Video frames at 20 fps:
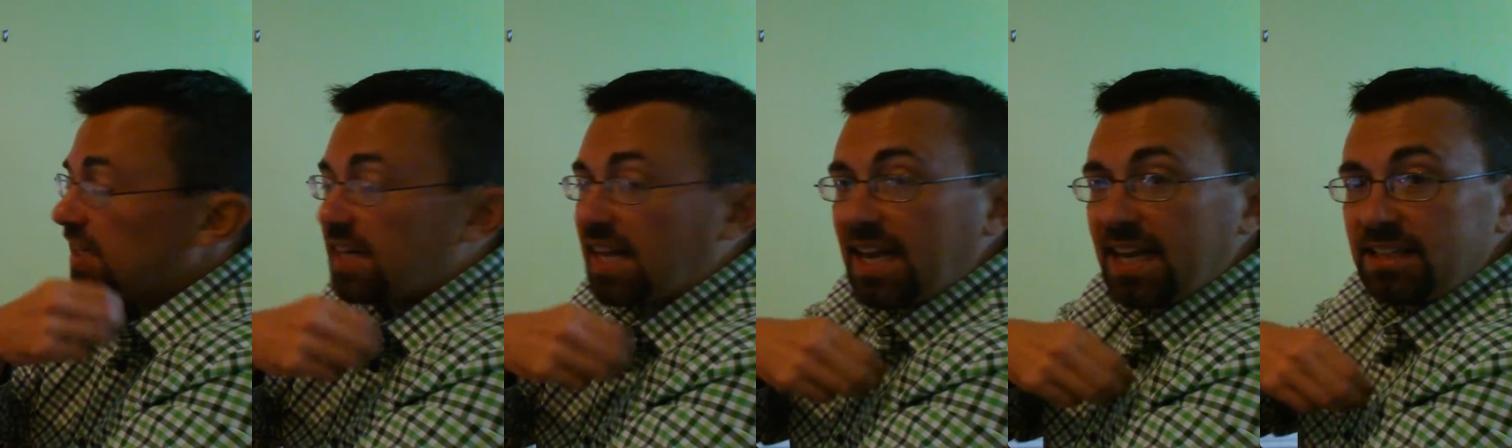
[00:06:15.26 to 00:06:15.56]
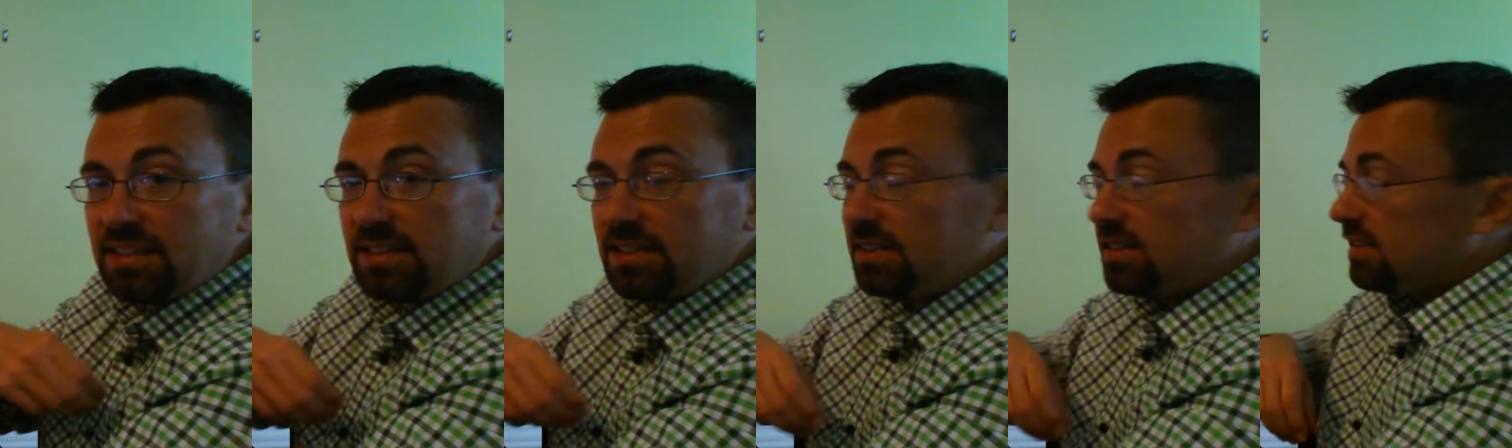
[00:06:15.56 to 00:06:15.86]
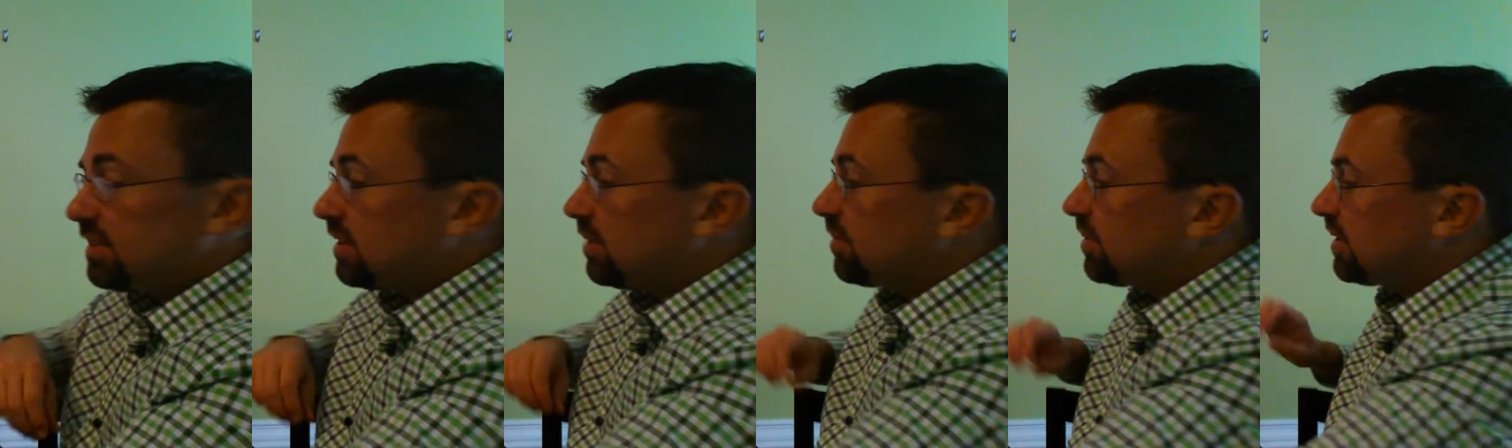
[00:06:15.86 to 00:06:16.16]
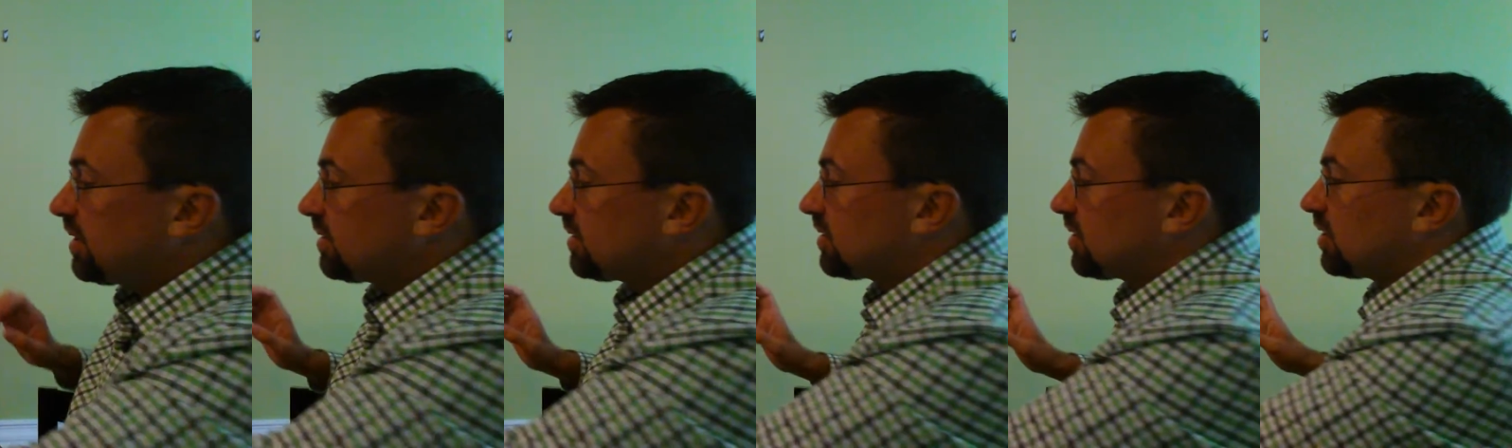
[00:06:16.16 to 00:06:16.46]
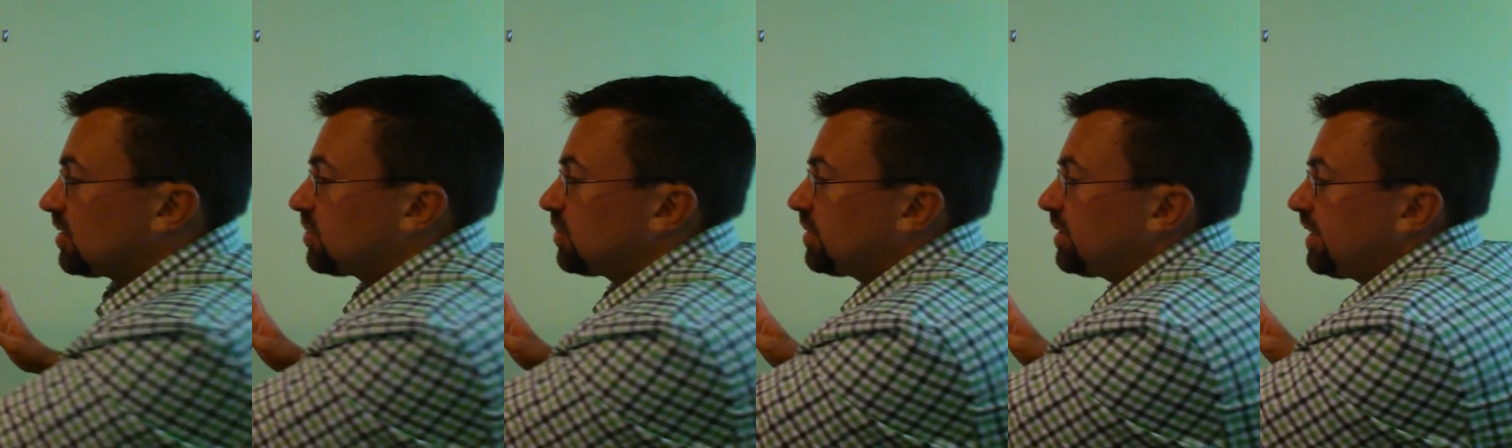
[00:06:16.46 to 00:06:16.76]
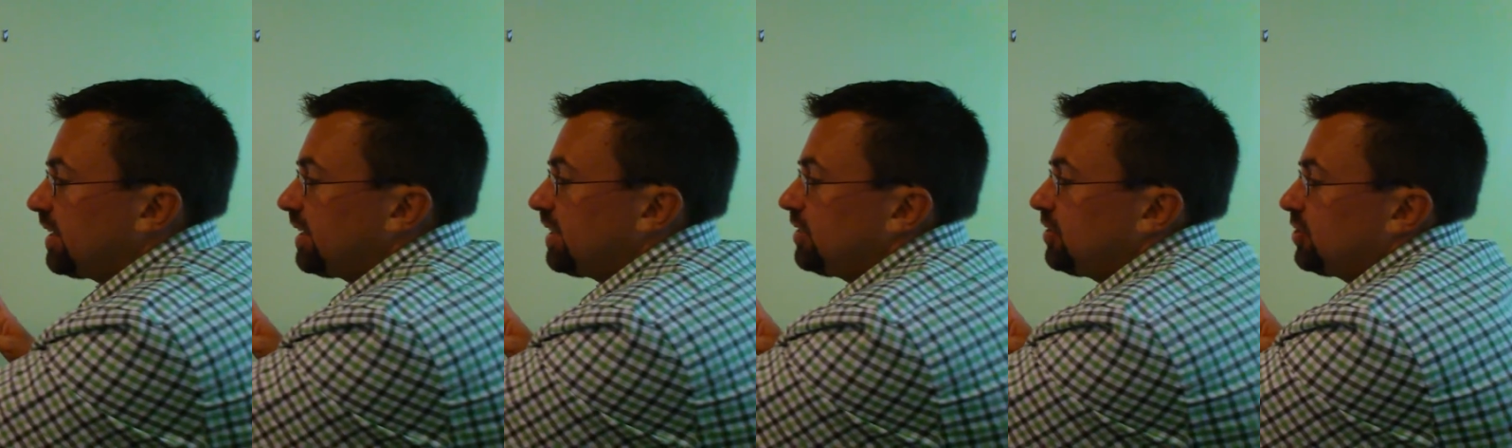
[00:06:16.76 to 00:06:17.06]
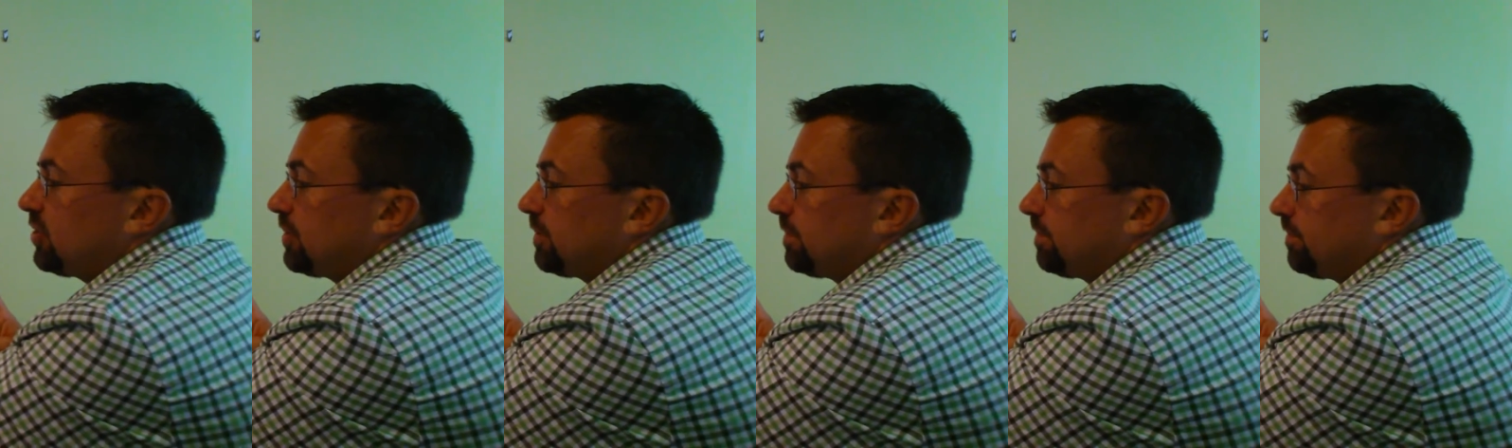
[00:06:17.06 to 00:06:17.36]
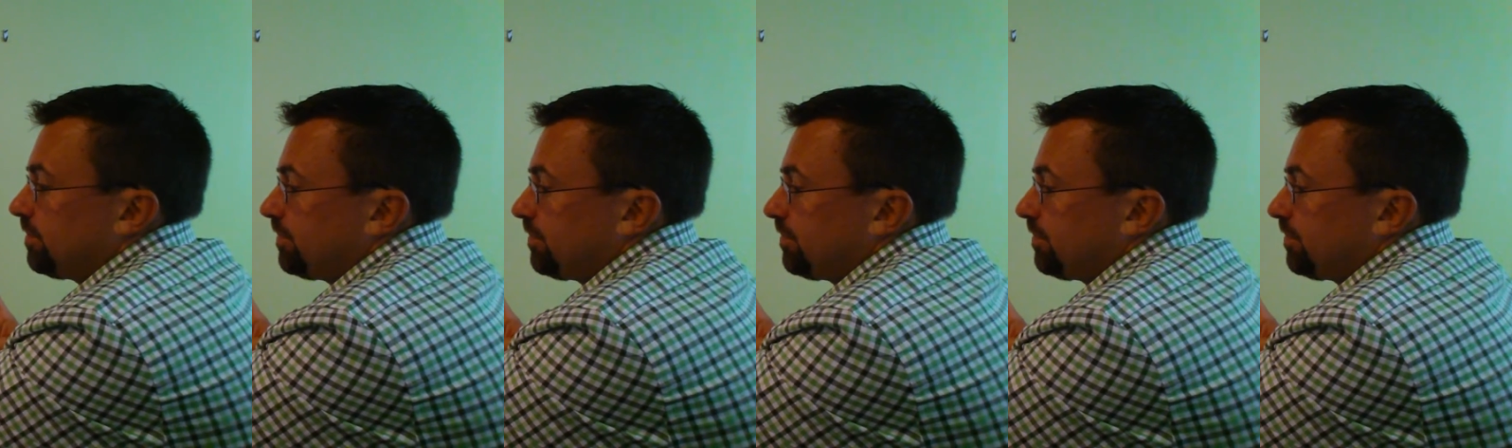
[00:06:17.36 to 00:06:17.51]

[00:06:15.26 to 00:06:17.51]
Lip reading: an acid is something that starts with an H.